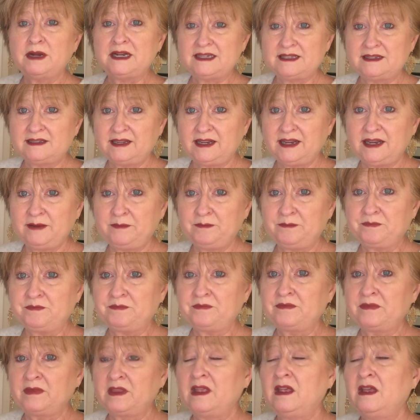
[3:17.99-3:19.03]
seam.
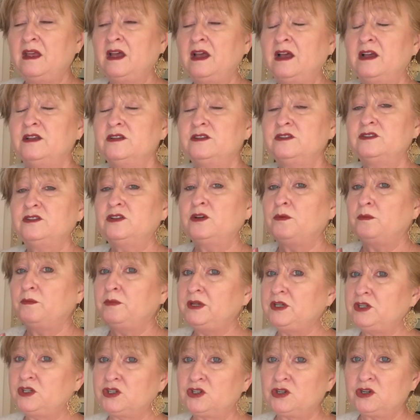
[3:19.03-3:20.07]
So be
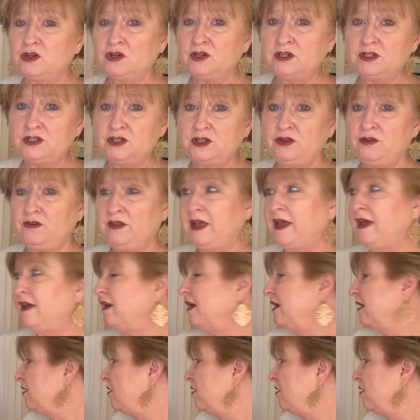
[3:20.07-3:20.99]
sure to do that. I